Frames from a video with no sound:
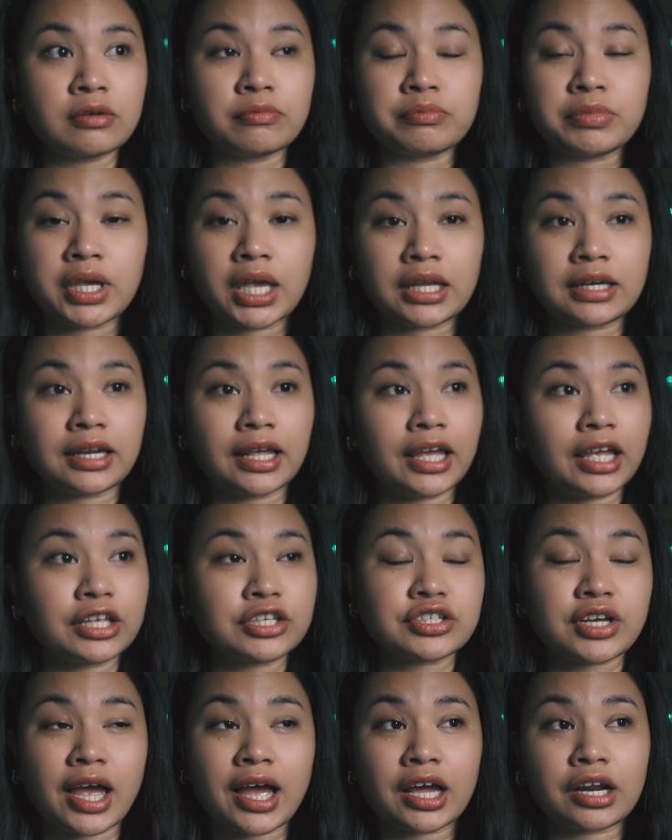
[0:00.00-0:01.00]

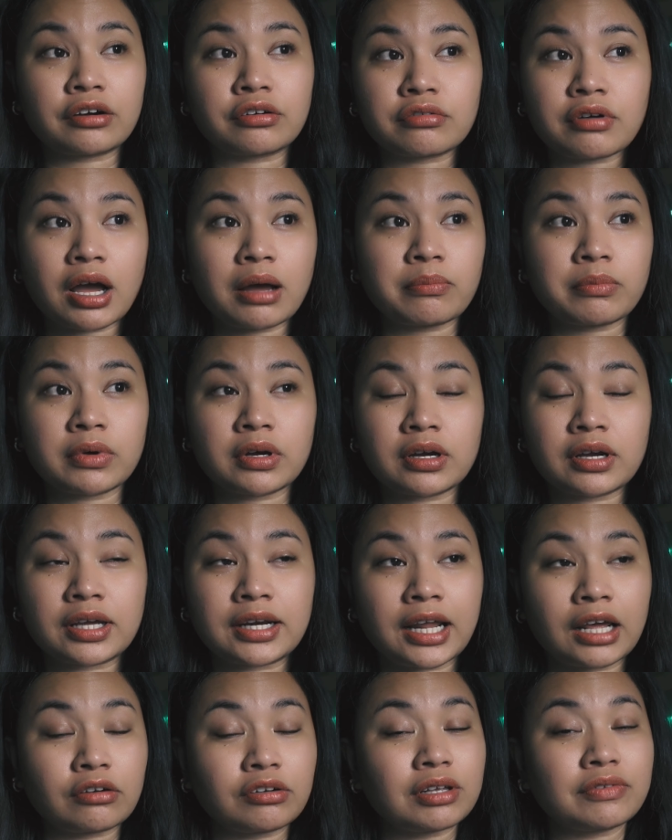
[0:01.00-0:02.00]
B&H, Adorama,
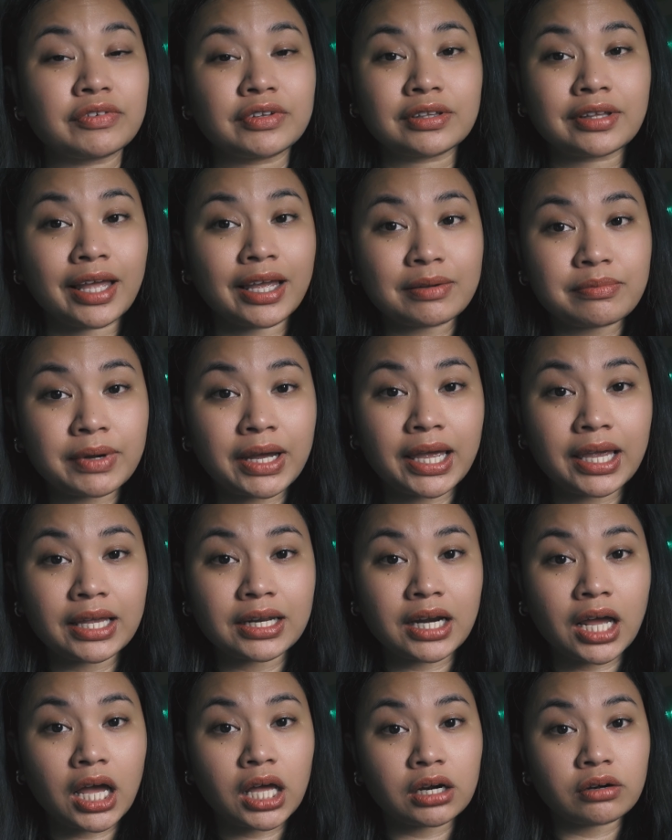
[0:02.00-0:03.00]
and I don't even like buying
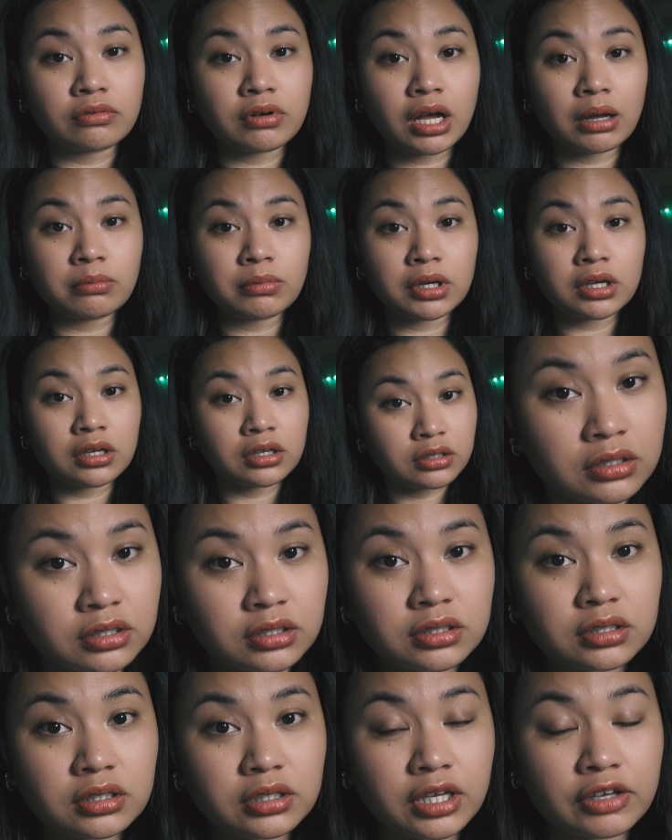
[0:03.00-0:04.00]
in Adorama.
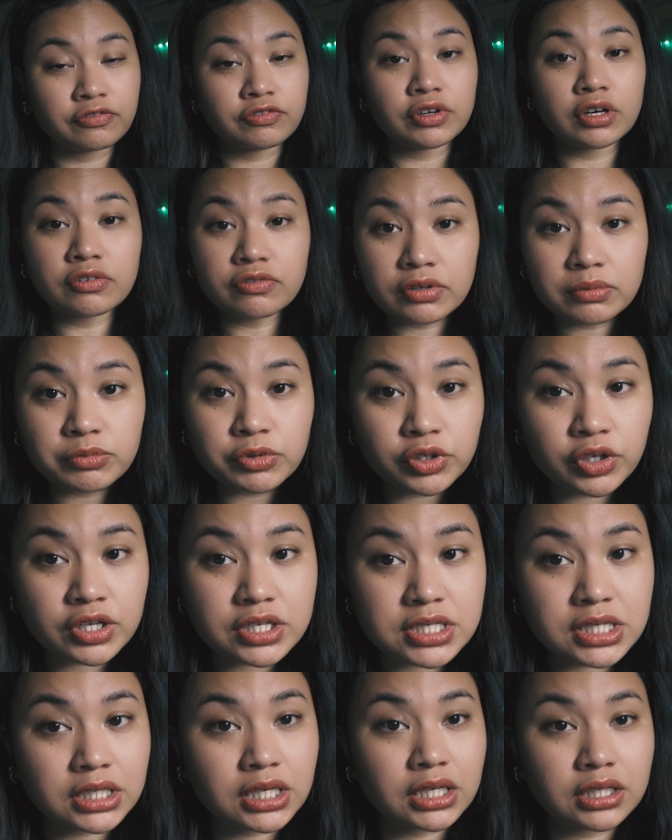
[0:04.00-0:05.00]
If you're from New York
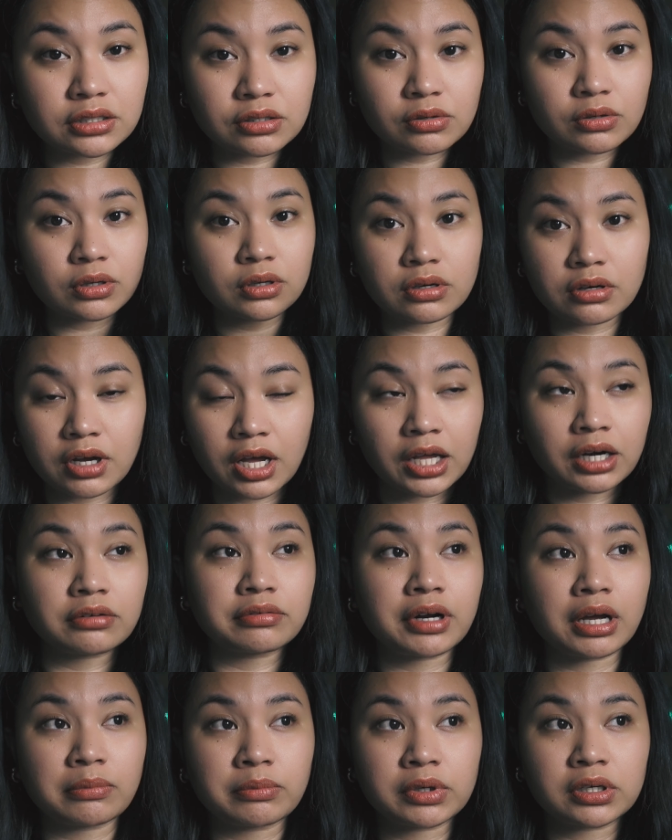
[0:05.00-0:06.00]
City, don't go to
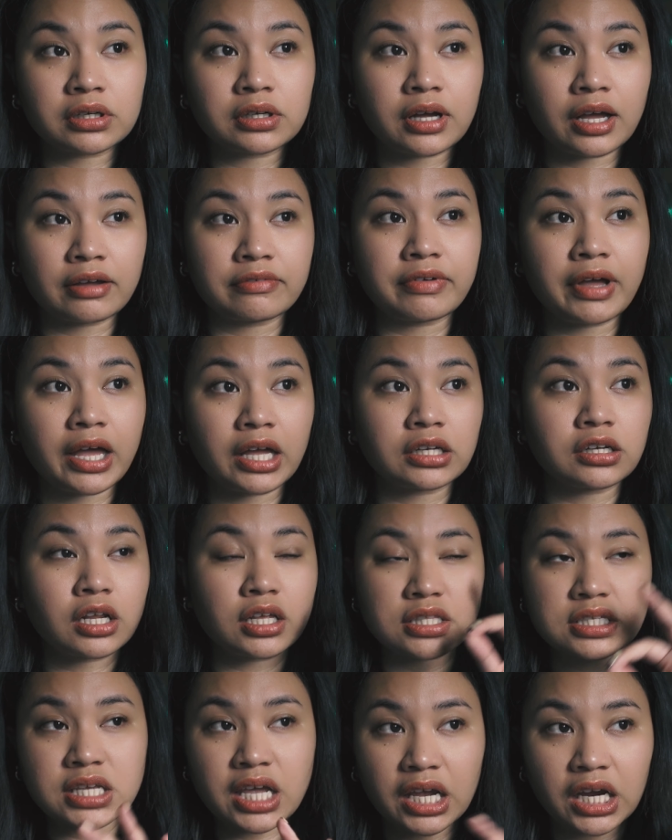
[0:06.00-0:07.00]
Adorama. I've had
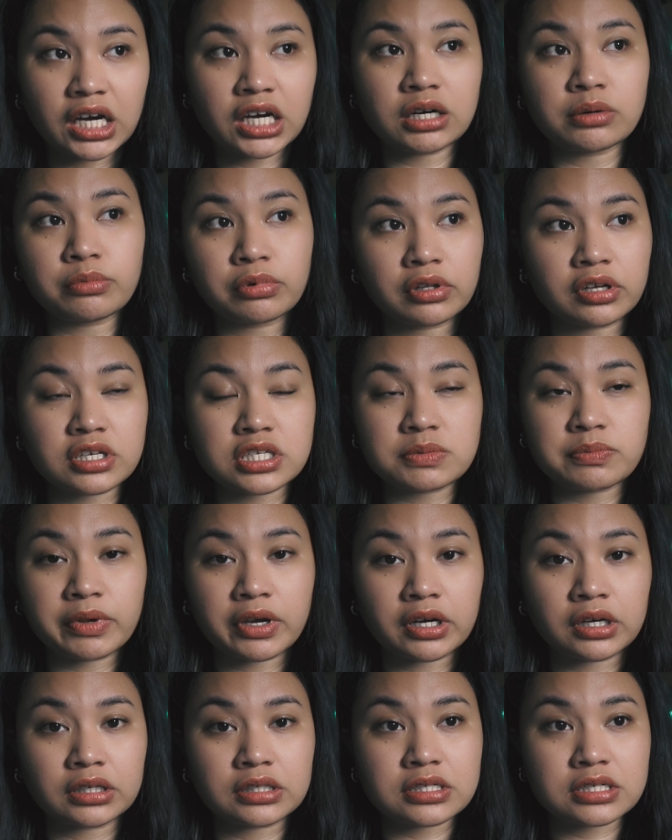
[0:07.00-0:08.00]
terrible
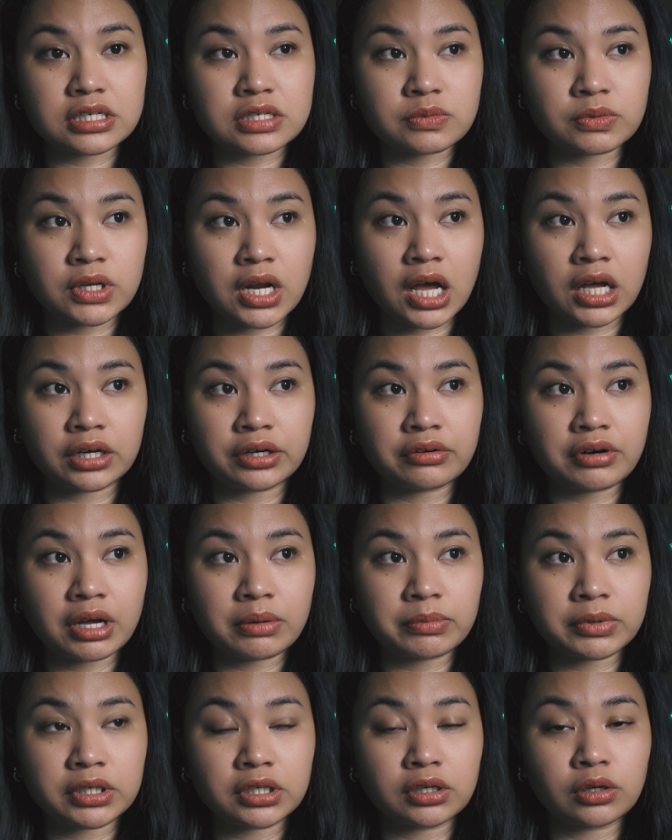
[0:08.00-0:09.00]
experiences with
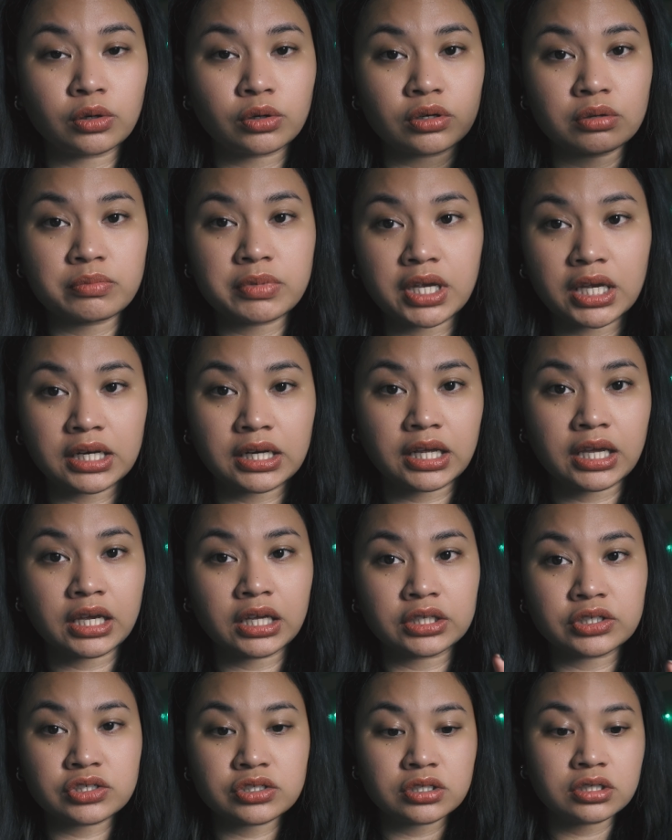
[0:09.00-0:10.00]
Adorama. Go to
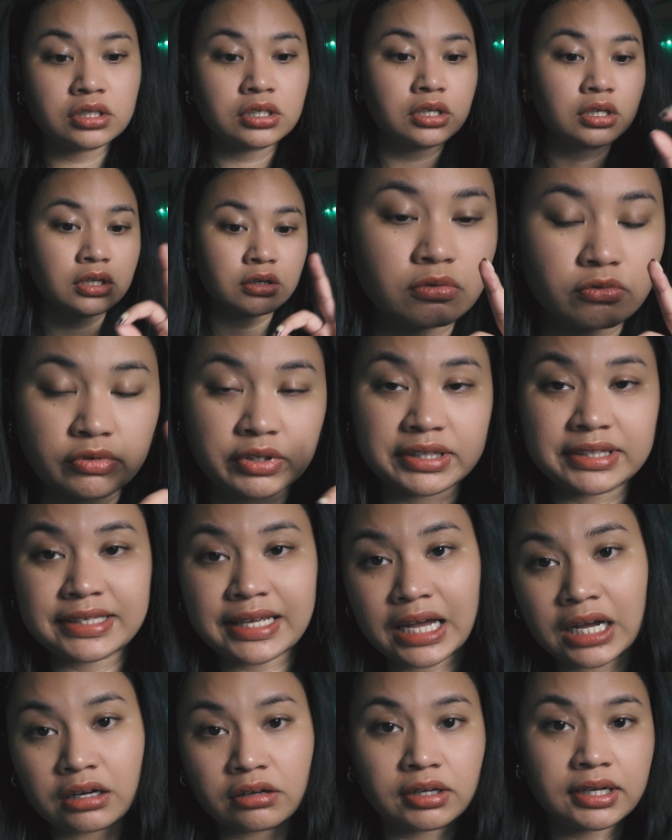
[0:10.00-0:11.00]
B&H
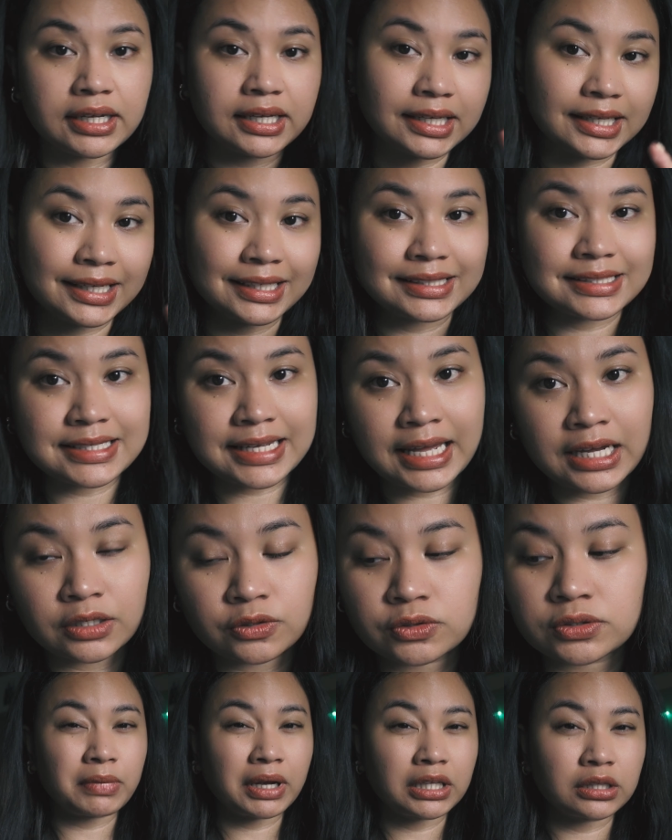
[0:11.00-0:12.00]
without a
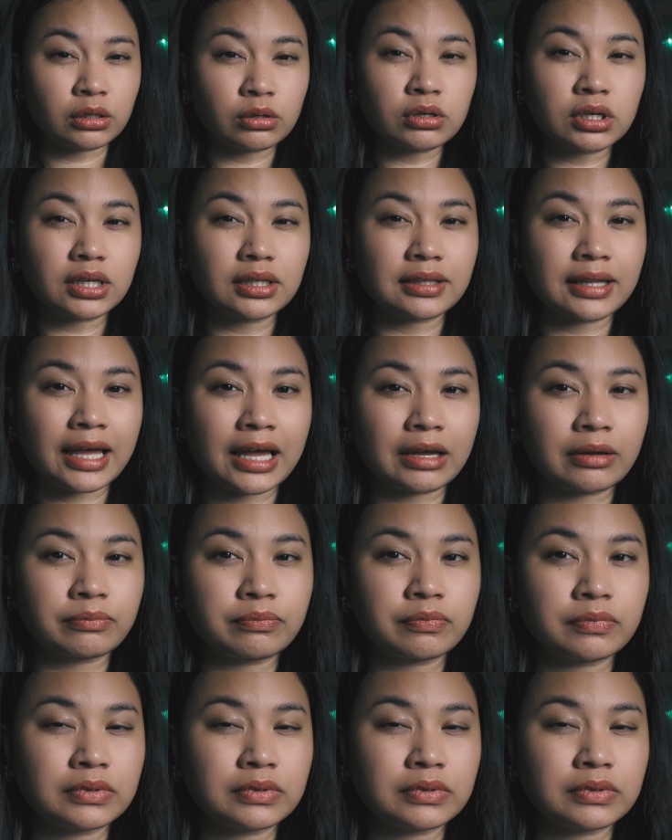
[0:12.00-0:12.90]
doubt. My local lab